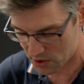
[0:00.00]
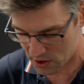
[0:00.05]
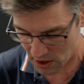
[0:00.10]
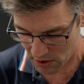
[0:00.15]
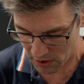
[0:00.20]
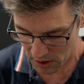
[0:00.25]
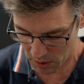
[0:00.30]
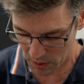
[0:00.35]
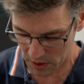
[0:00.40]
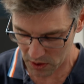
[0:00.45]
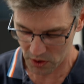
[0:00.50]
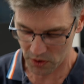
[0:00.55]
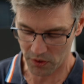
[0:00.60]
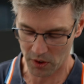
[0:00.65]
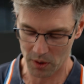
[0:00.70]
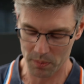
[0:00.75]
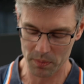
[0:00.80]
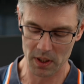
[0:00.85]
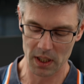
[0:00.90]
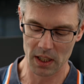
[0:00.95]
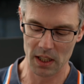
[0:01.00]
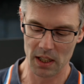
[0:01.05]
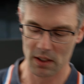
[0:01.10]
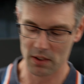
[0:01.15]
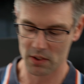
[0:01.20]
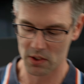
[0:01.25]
steering wheels from the